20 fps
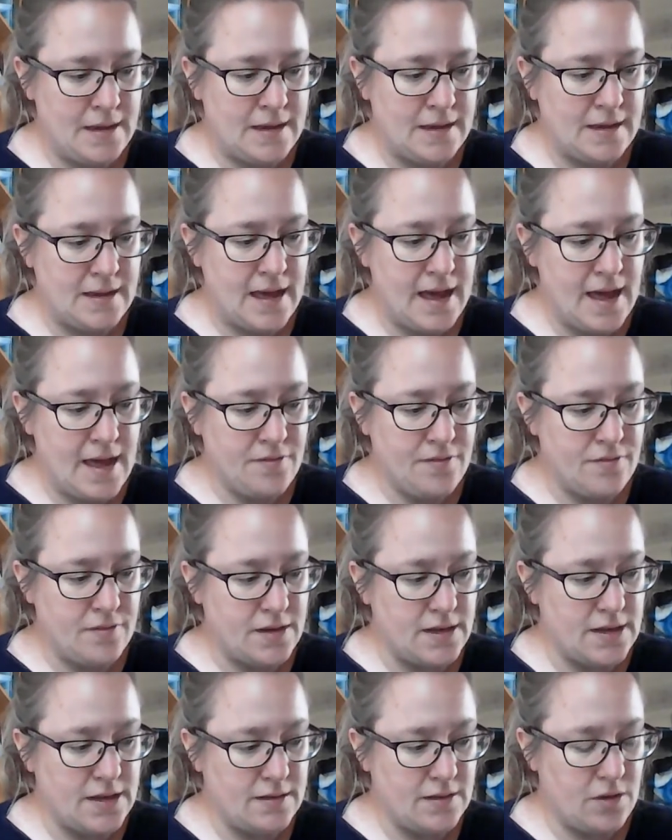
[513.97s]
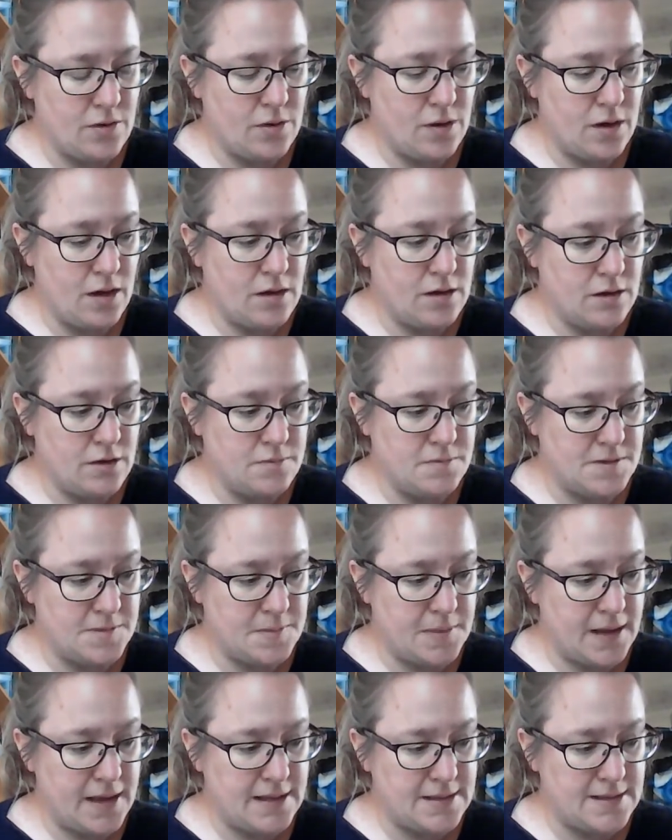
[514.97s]
Carefully, though her arms
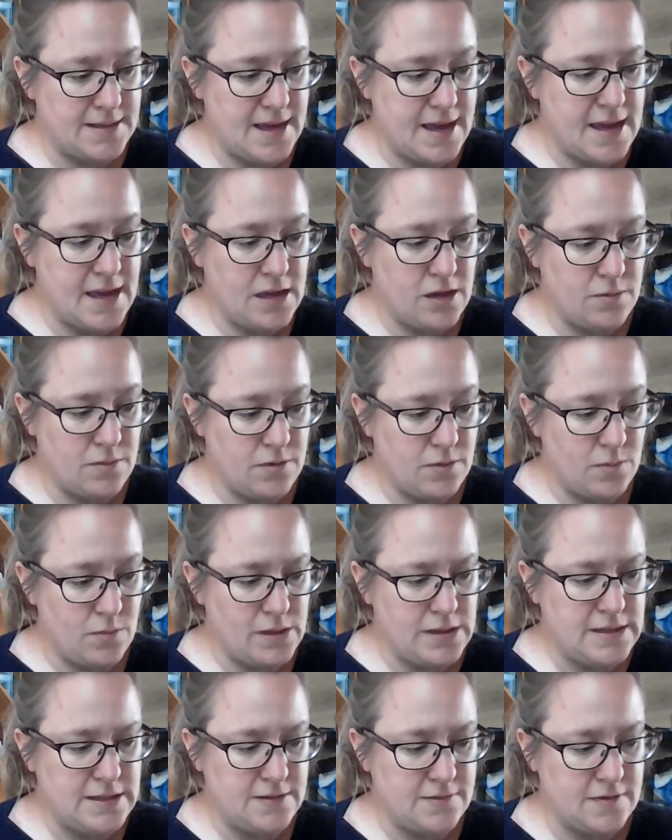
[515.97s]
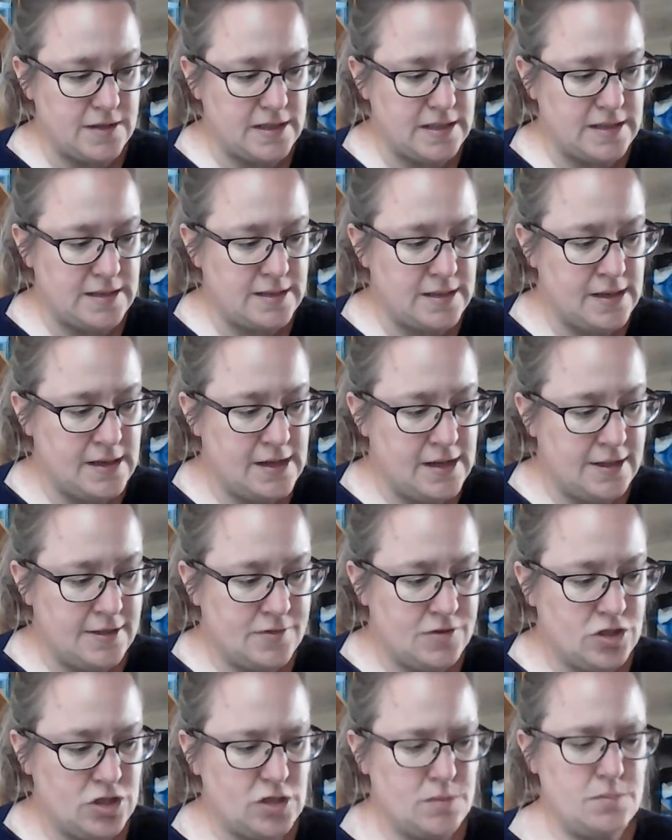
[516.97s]
began to ache with the weight of it,
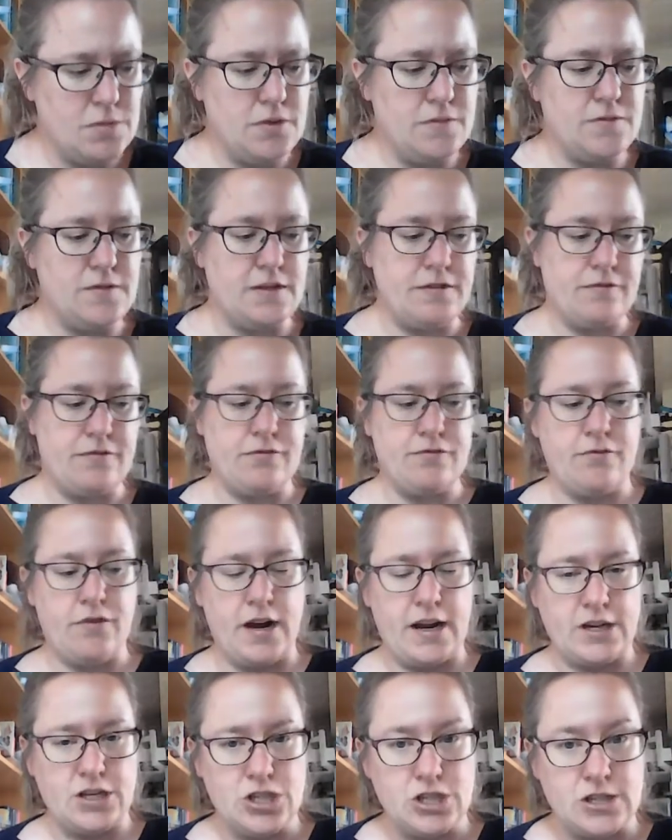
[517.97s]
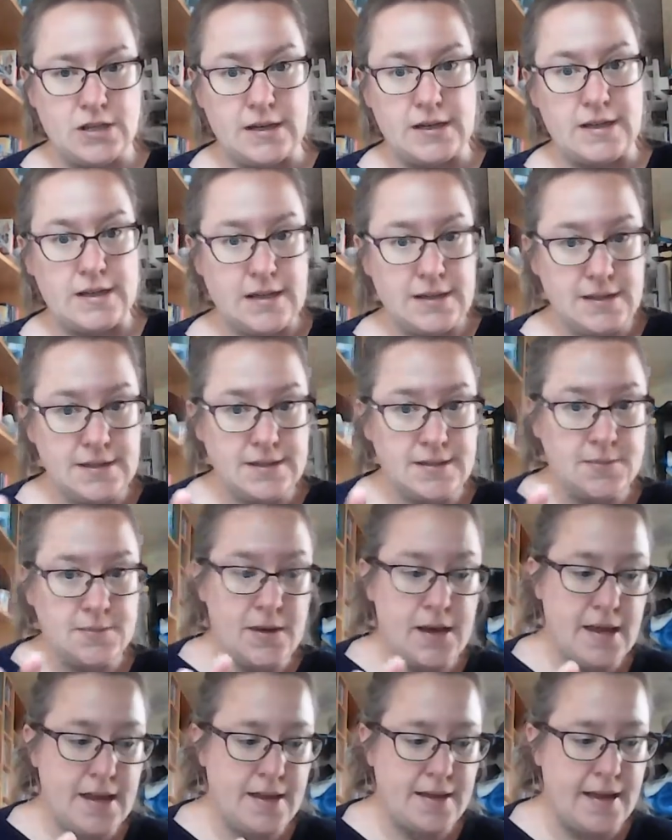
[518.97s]
she moved it fractionally this
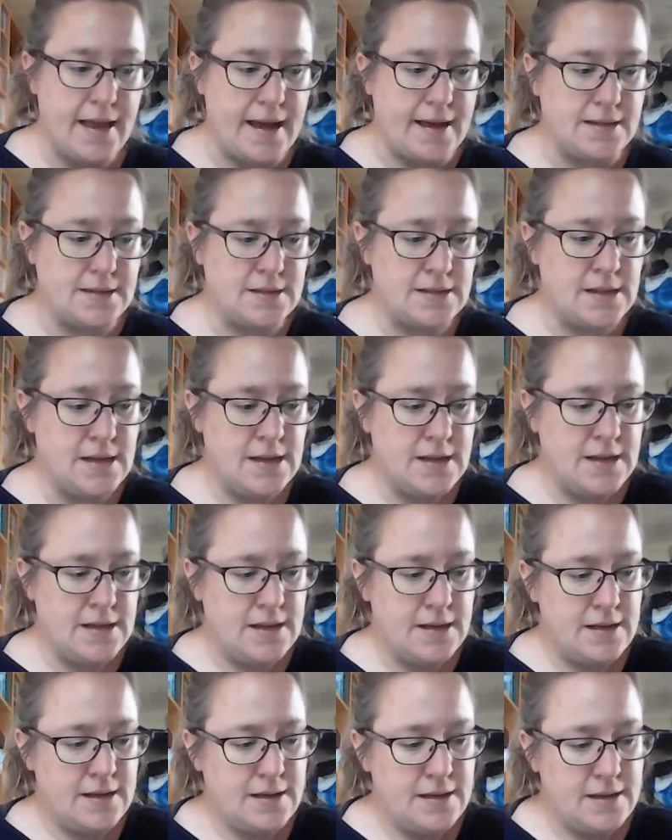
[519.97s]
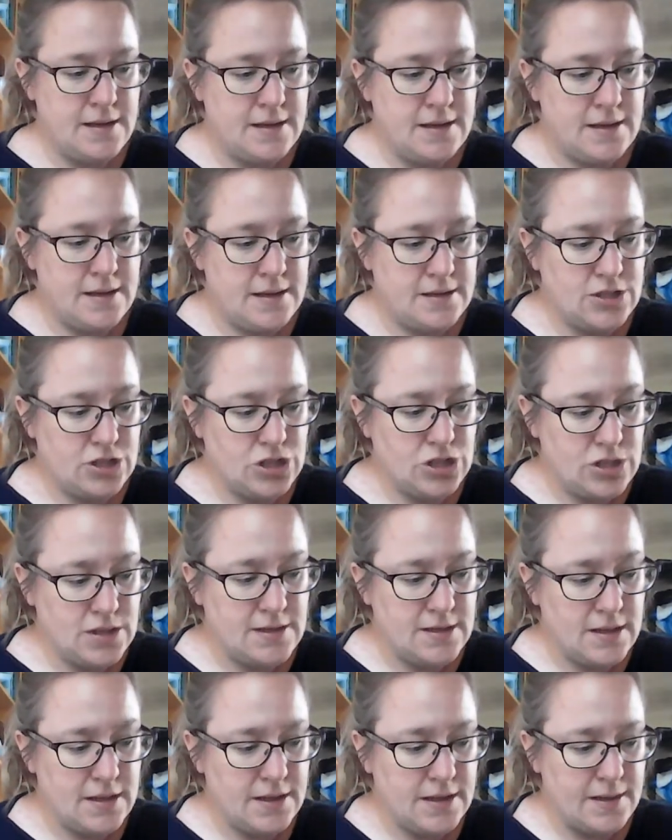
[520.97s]
way and that,
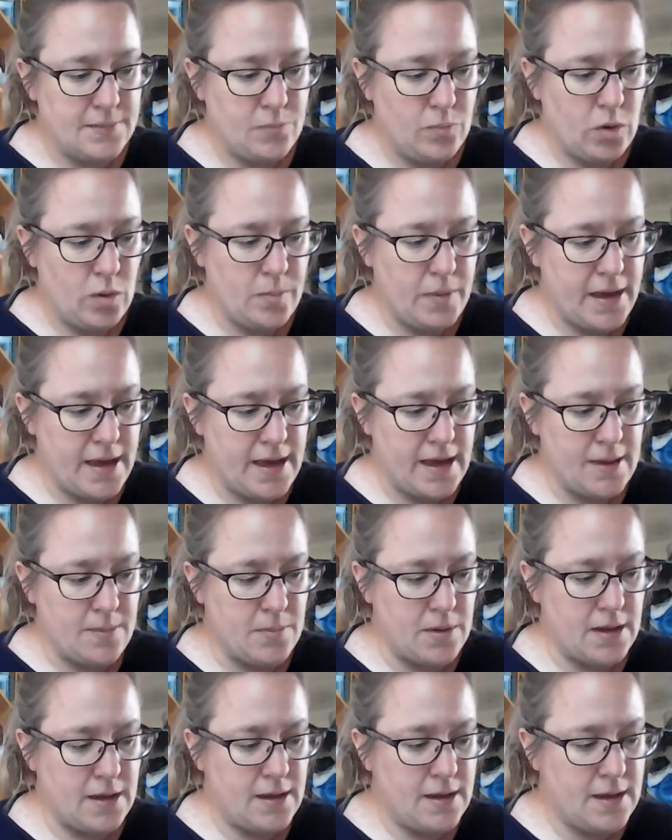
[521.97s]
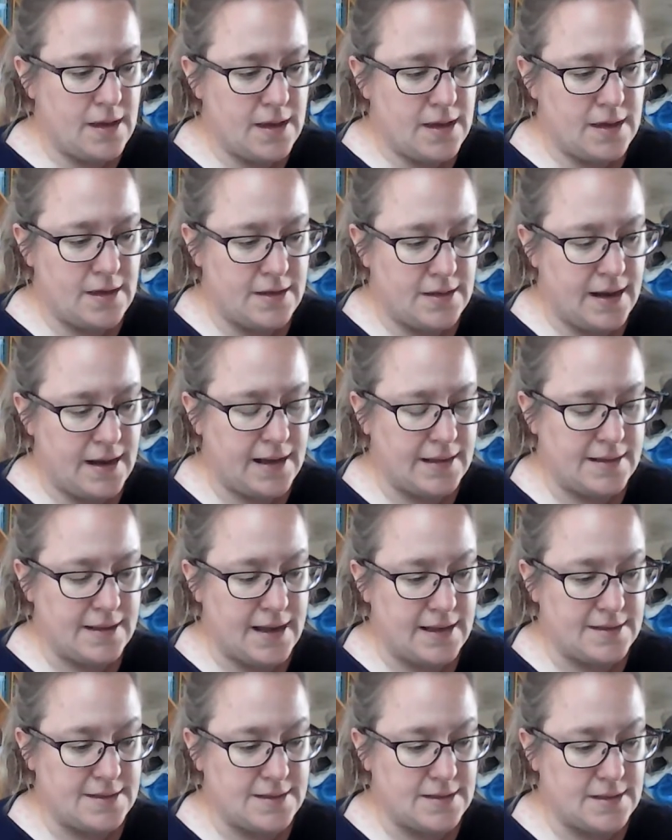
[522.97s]
just like a bomber-aimer in a
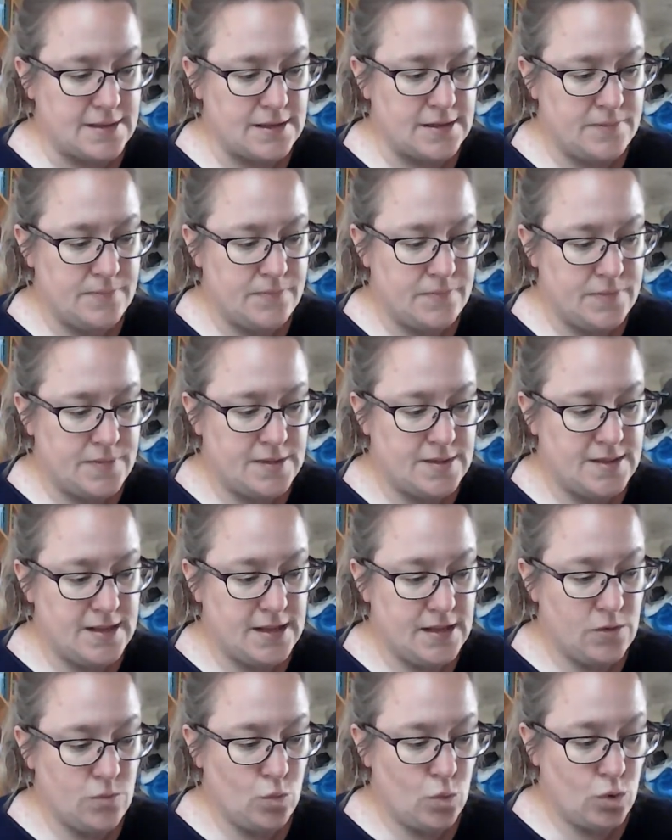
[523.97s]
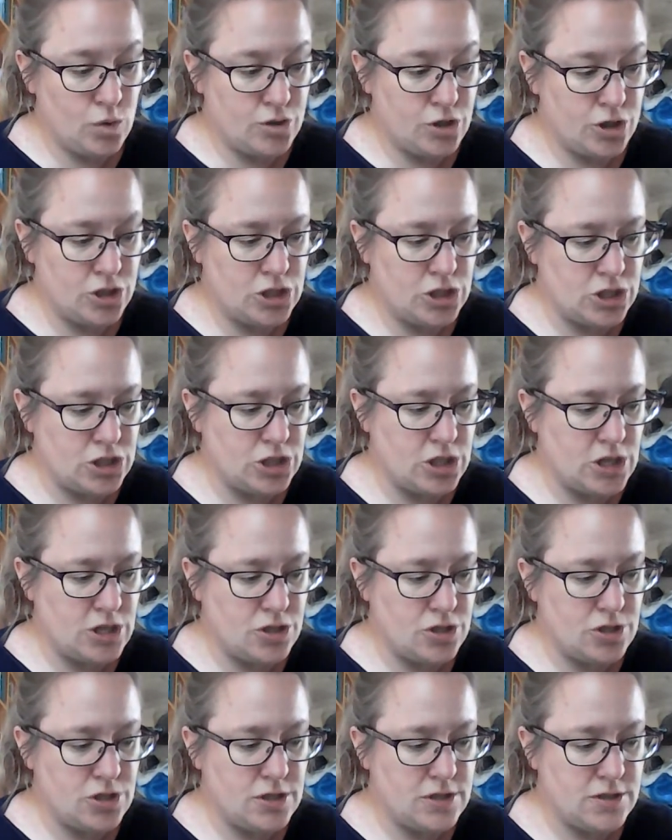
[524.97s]
Lancaster, till it was, she
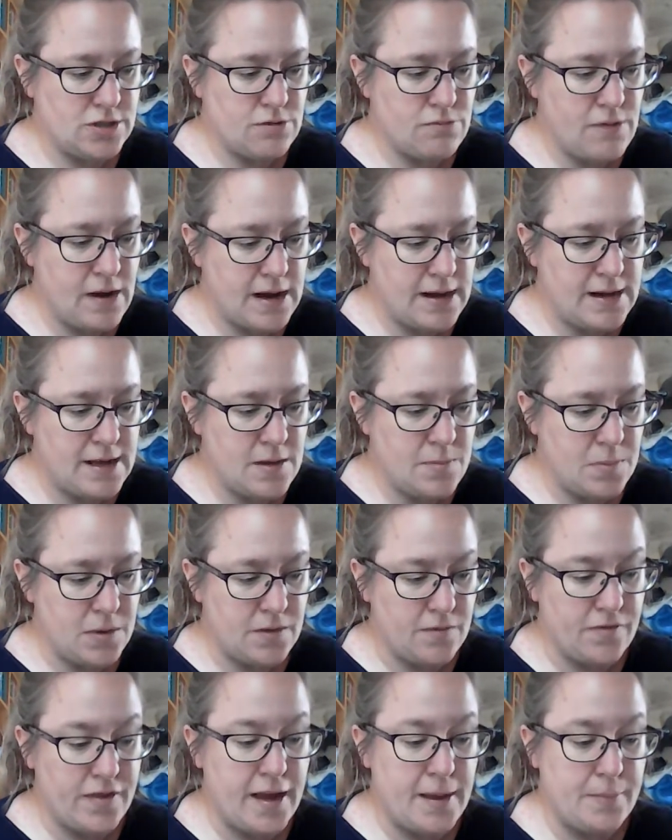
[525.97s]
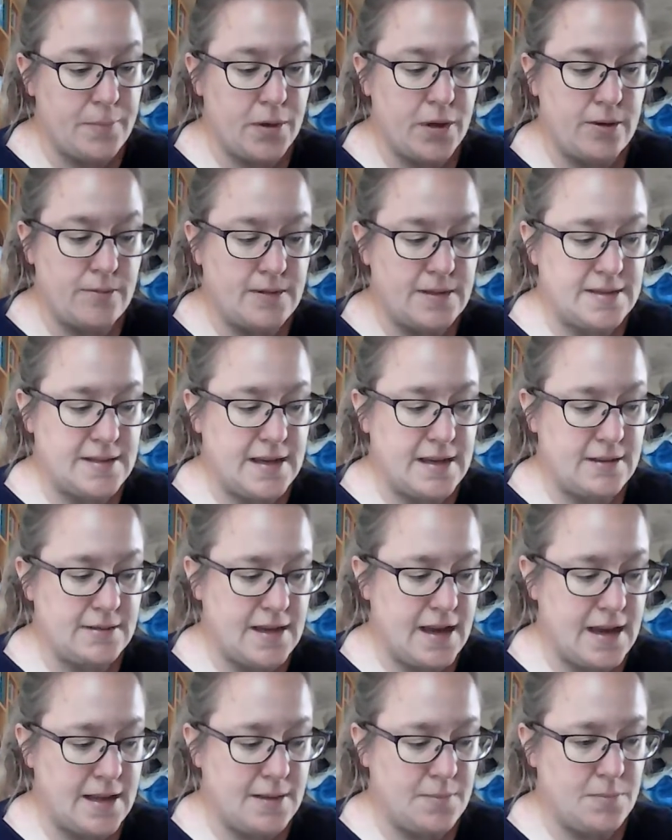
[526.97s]
judged, directly above that ponytailed
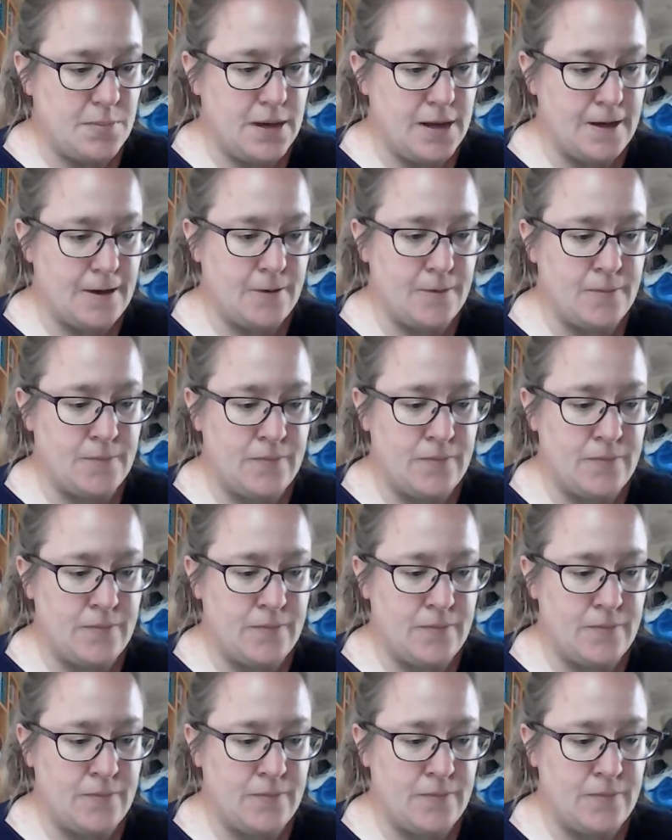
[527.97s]
head below.